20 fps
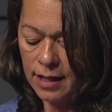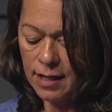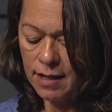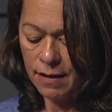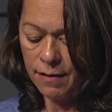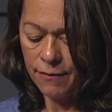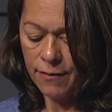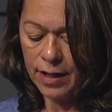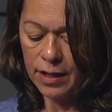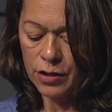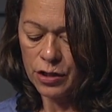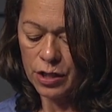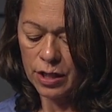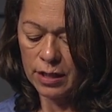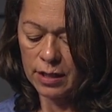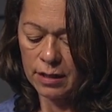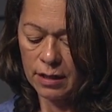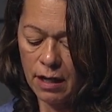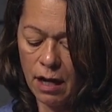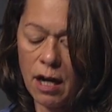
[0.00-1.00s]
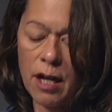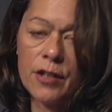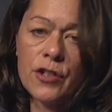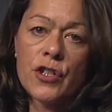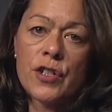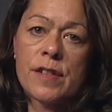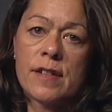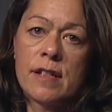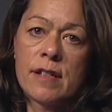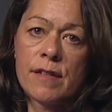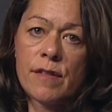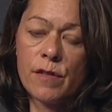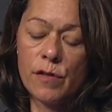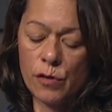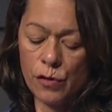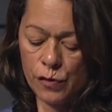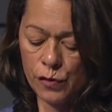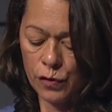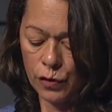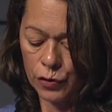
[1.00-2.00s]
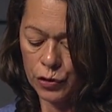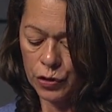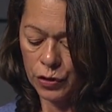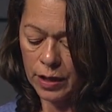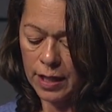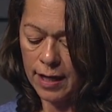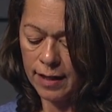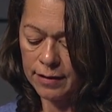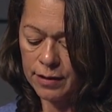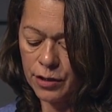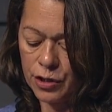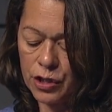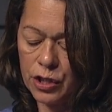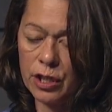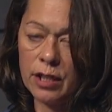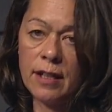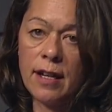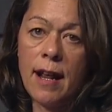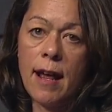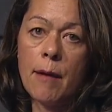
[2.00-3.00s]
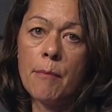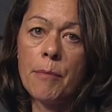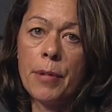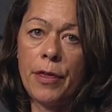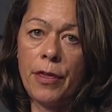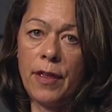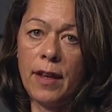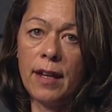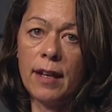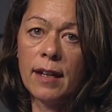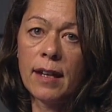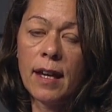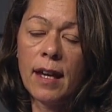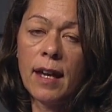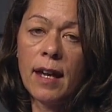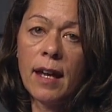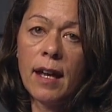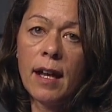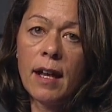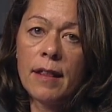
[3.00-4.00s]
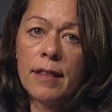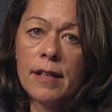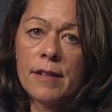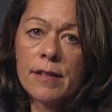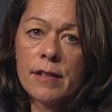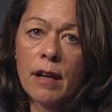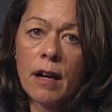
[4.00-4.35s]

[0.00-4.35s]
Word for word: innovation, consciousness, social cognition, and empathy. These